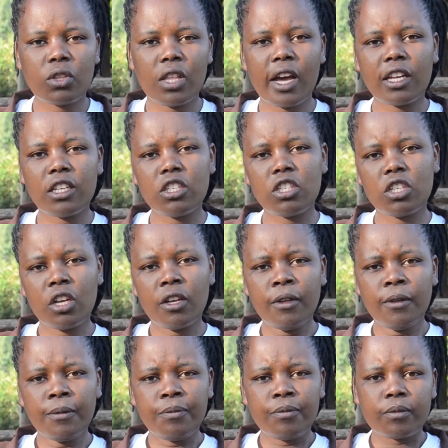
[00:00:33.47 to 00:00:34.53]
so that
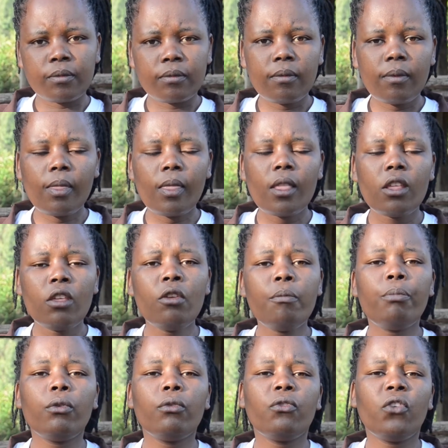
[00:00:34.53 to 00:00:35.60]
you
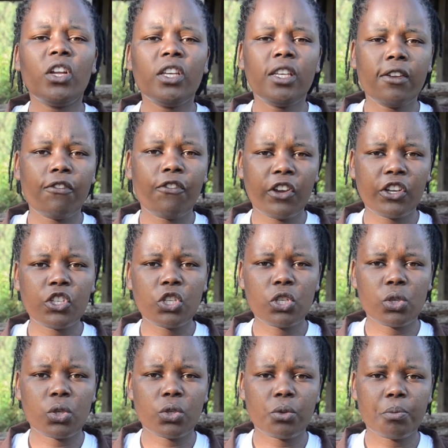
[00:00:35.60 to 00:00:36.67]
prevent
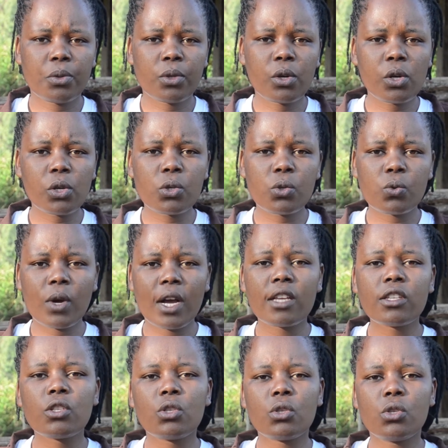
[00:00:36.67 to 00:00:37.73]
infections, because
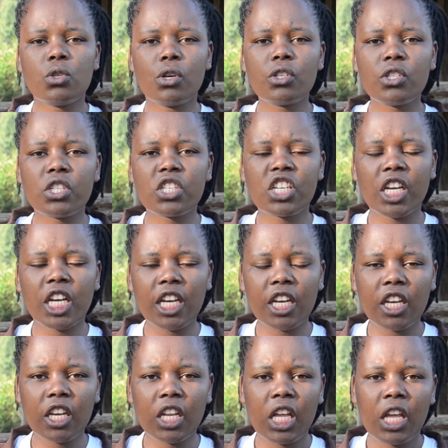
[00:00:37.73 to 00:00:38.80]
once you don't
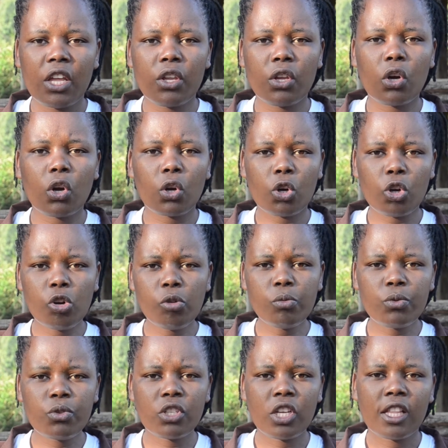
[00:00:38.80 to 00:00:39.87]
clean your
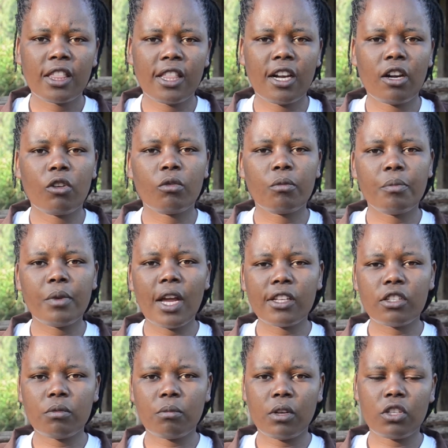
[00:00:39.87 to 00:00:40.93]
rooms, there will be
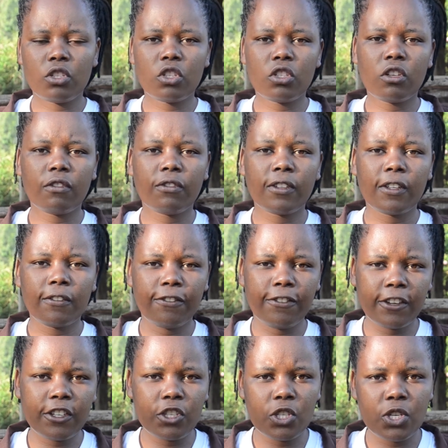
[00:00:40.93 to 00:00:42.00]
accumulation of
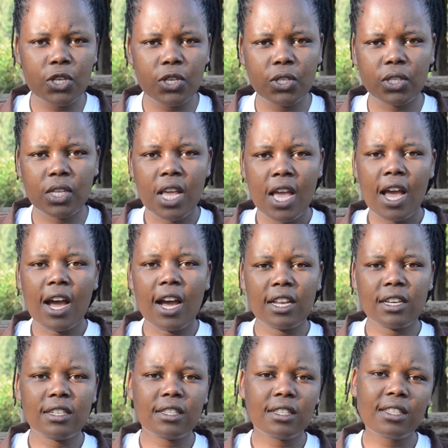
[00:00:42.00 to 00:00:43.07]
infections,
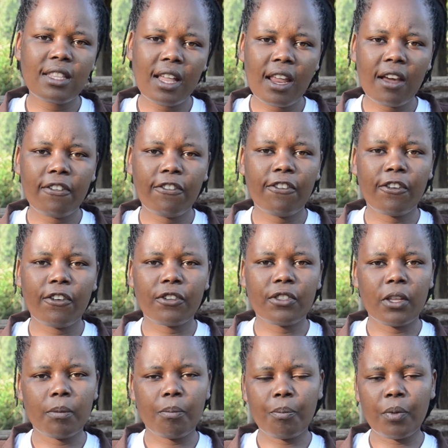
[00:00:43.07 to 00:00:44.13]
and therefore
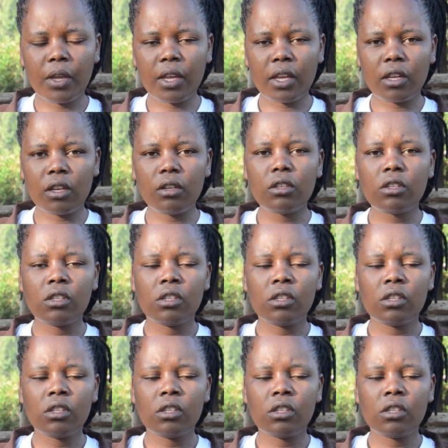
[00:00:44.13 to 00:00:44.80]
the pig